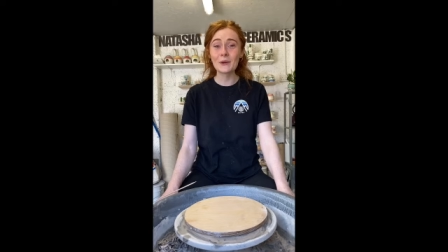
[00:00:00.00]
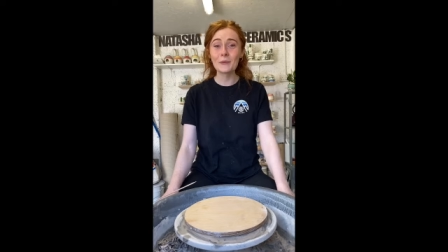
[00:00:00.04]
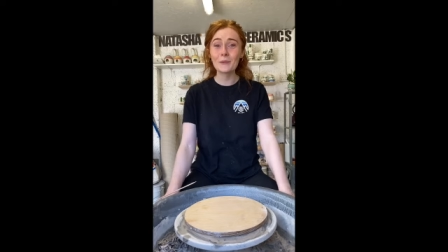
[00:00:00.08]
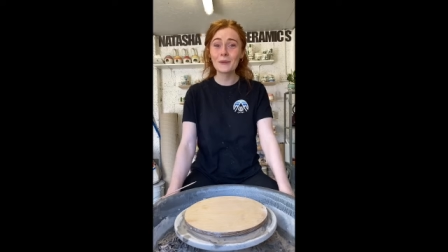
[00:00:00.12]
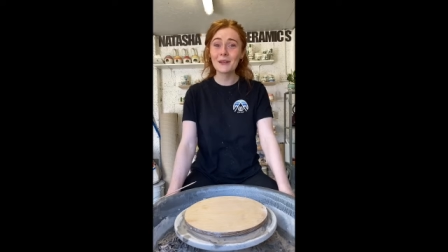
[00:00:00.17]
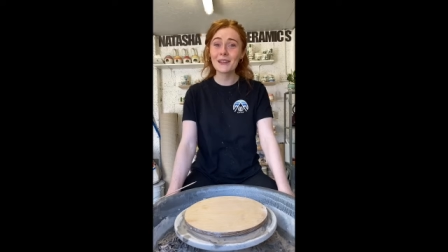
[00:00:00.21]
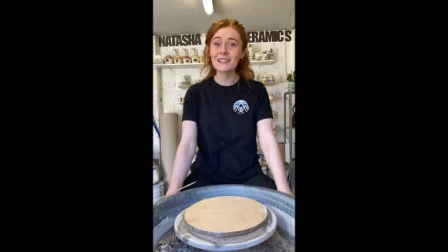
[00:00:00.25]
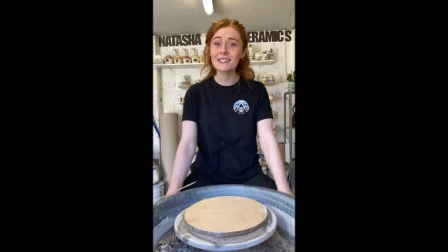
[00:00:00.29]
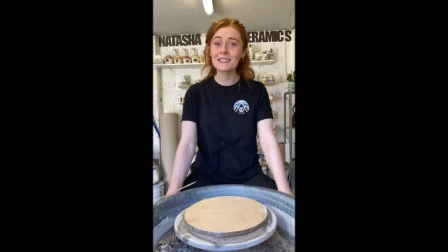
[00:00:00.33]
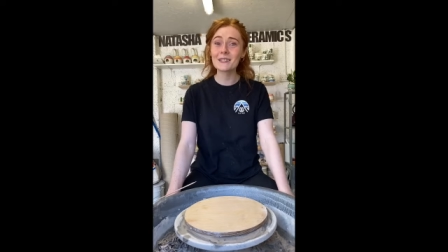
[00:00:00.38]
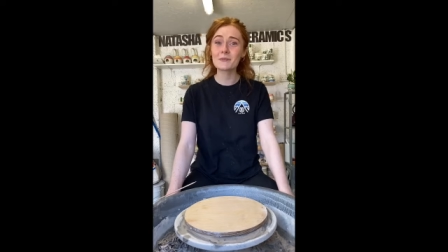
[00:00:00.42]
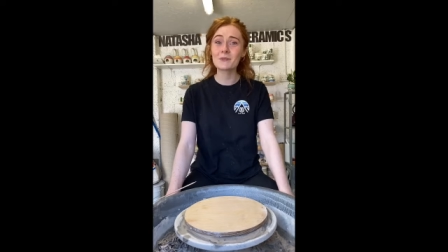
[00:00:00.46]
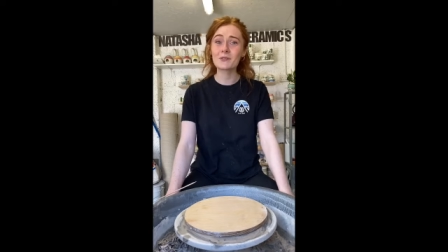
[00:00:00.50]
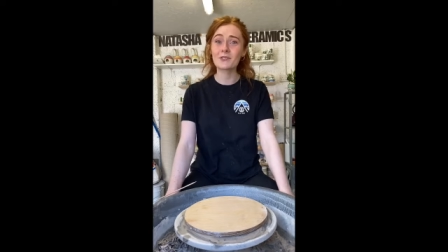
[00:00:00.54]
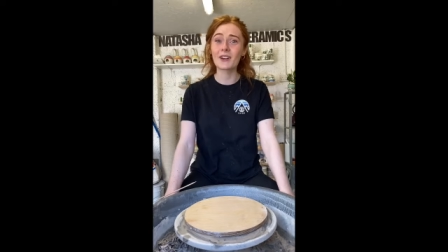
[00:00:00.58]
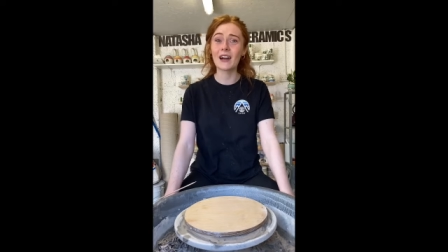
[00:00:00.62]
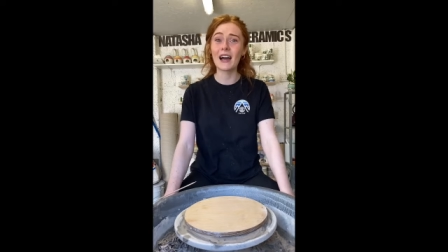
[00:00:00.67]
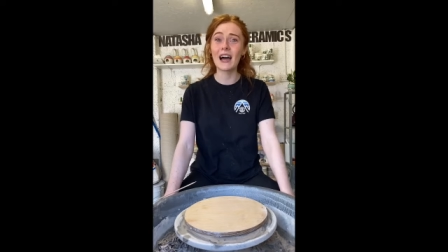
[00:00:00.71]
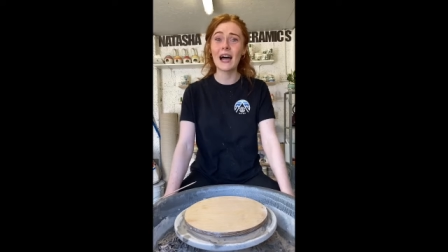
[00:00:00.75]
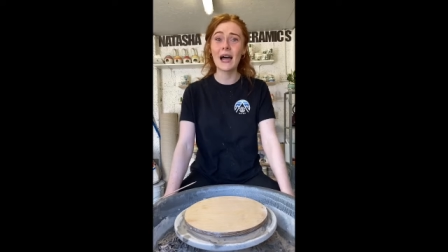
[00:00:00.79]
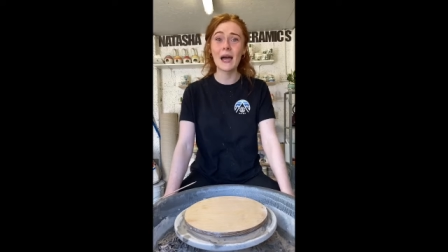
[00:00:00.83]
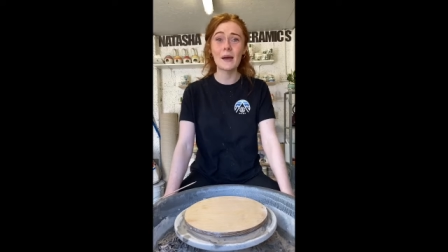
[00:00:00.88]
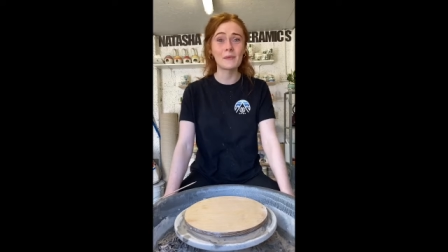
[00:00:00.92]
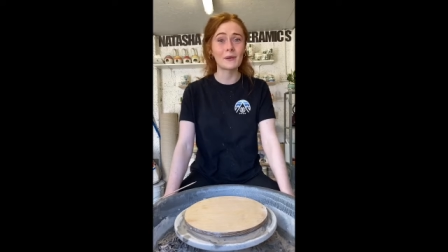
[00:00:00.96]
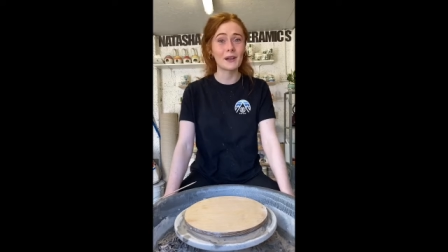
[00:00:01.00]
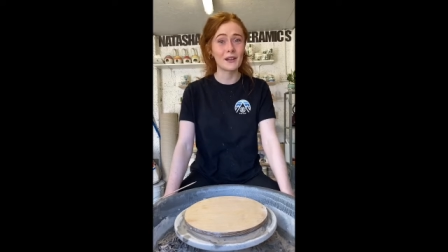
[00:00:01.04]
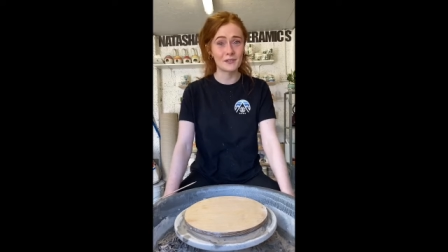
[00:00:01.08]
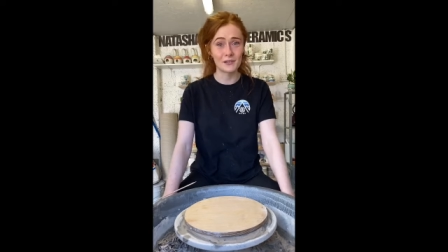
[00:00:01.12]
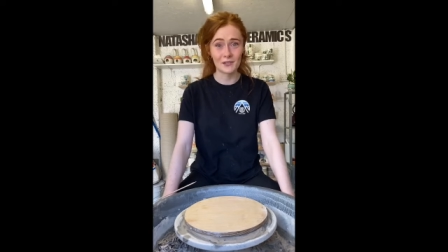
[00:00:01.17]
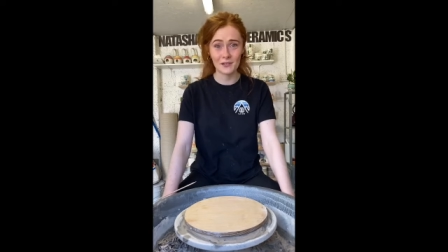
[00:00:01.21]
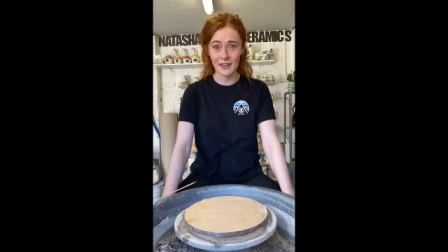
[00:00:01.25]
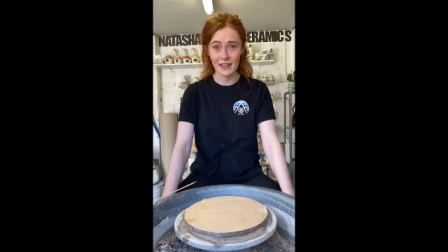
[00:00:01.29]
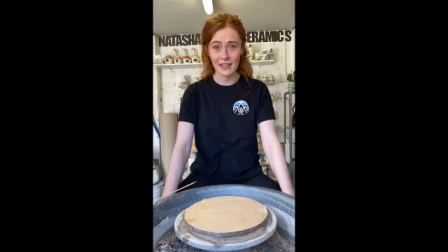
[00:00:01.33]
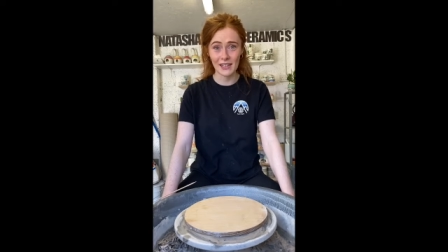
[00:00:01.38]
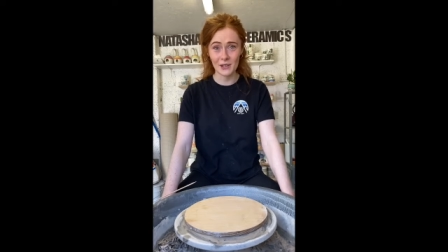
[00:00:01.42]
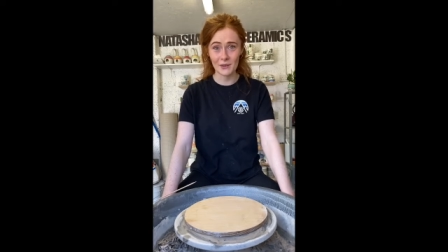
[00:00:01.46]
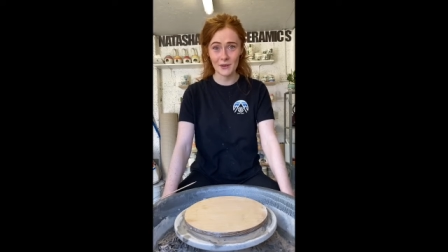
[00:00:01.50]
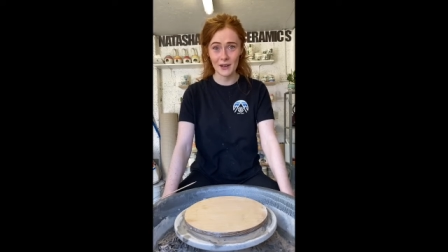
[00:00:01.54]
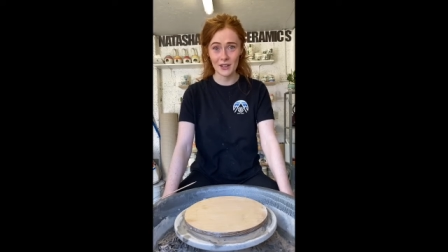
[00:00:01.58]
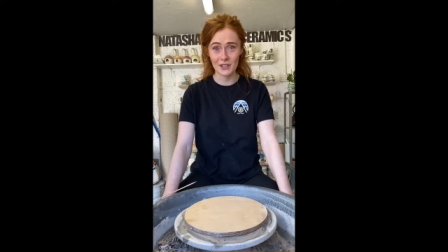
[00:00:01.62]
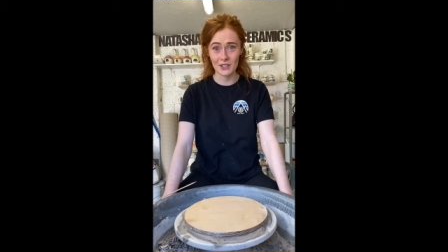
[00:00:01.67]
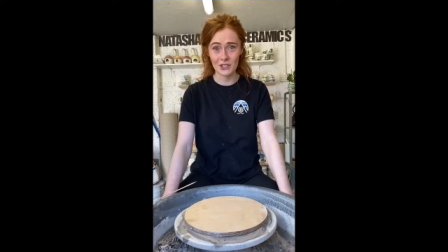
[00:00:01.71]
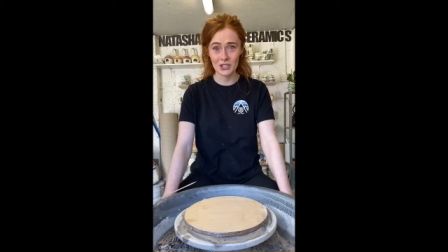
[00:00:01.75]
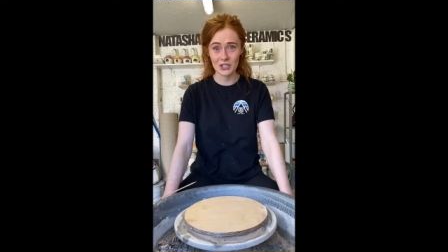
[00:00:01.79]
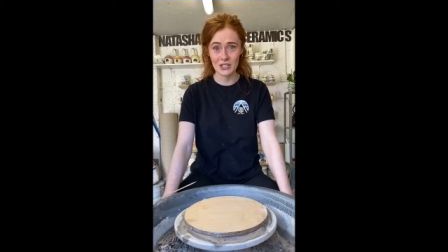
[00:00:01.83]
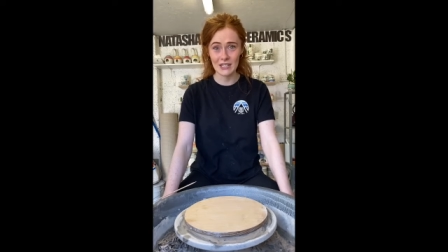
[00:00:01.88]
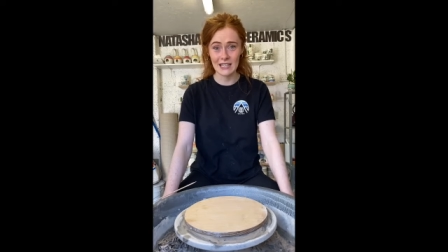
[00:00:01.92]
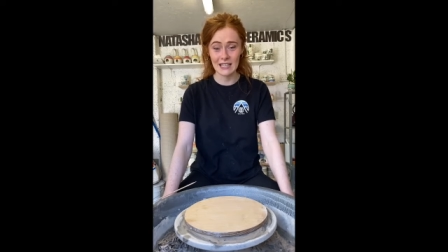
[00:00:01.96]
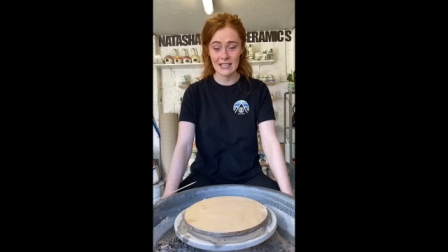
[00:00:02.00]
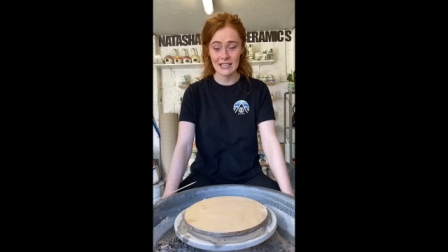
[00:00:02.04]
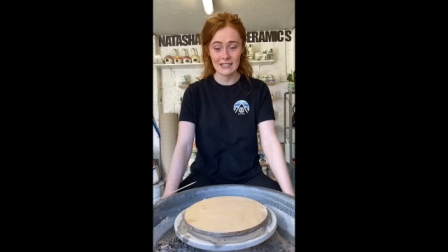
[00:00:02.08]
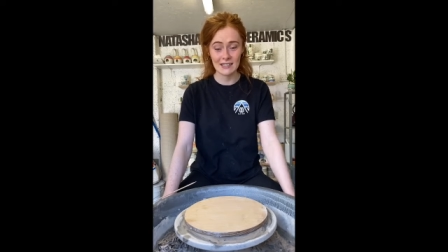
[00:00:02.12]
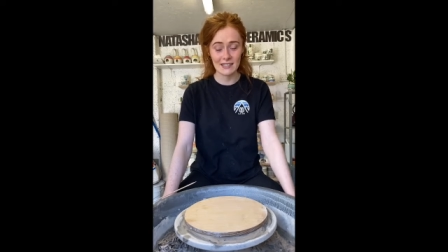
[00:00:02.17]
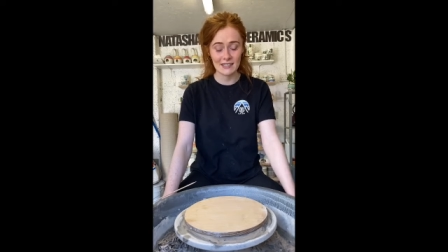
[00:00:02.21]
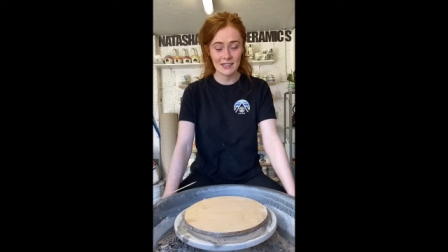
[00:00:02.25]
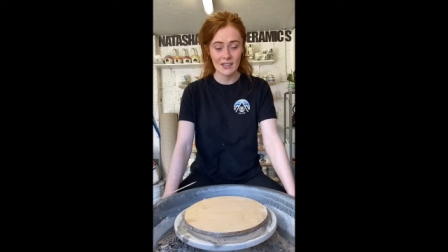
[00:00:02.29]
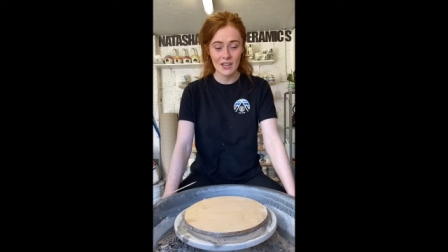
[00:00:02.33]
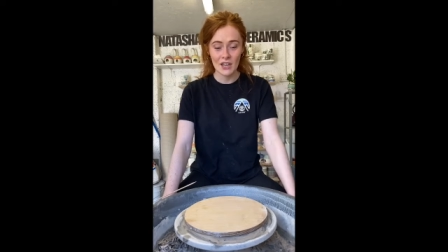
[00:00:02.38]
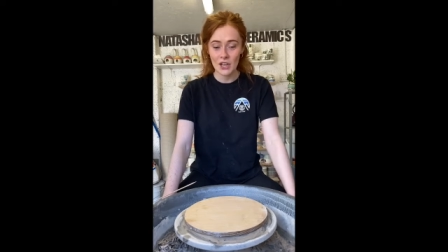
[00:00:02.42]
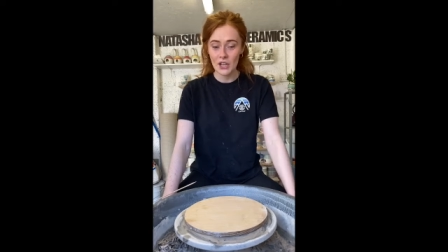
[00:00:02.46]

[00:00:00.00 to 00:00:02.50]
please subscribe, and if you have any questions